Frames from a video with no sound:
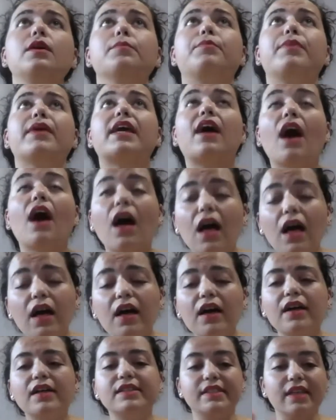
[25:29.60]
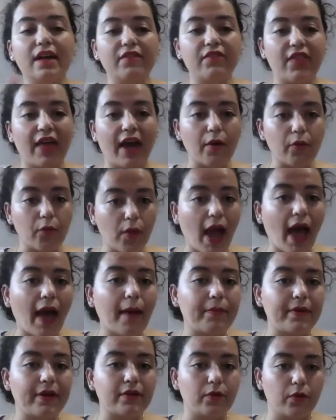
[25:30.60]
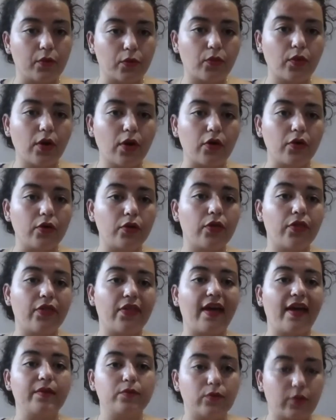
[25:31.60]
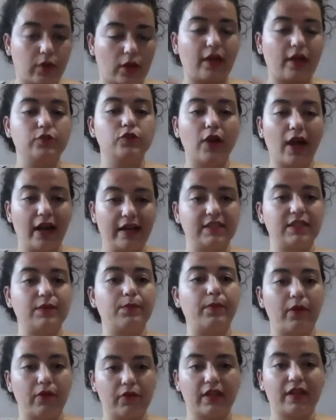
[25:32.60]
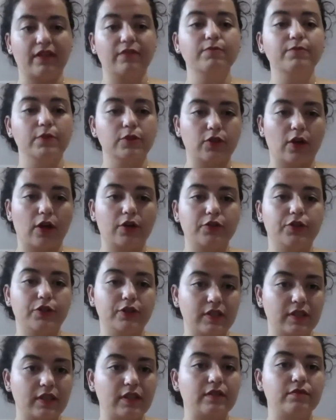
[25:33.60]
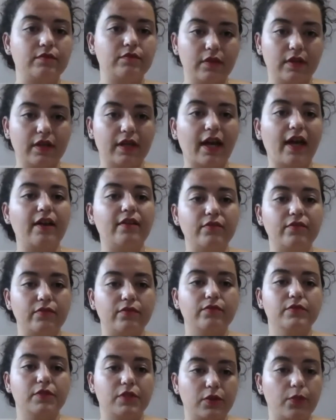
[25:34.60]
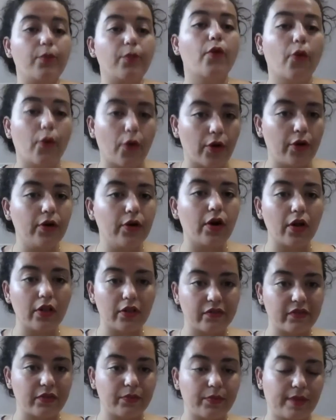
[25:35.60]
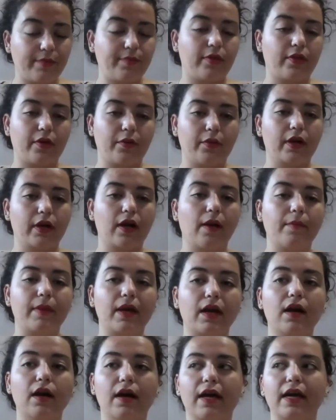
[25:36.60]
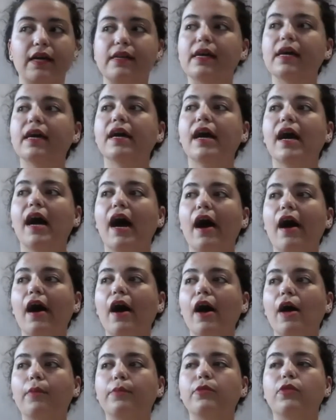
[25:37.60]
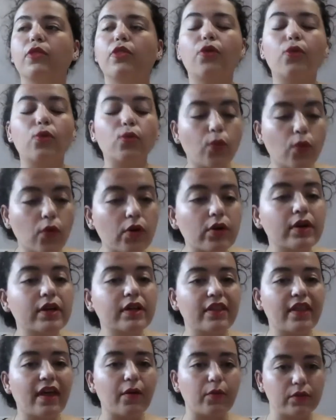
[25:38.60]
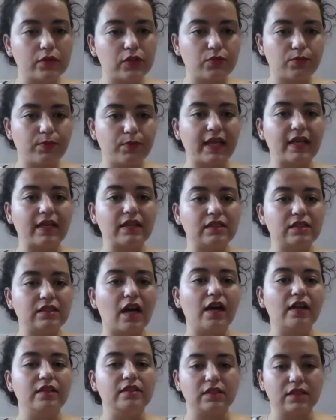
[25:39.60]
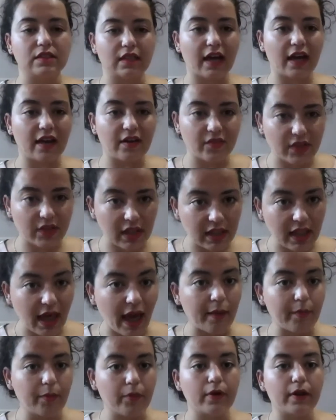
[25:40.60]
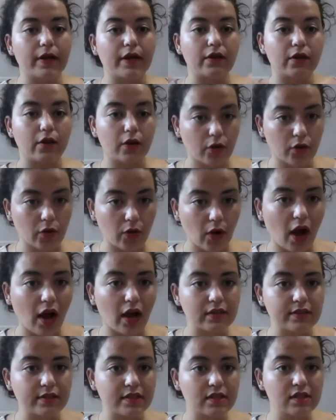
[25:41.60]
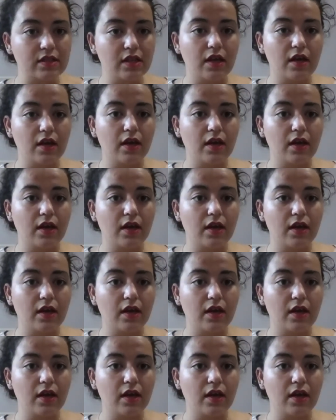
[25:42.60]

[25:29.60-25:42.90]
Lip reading: because of that rapid growth and trying to build the infrastructure to kind of support all of the people that were coming on, the work that was being done to kind of collaborate across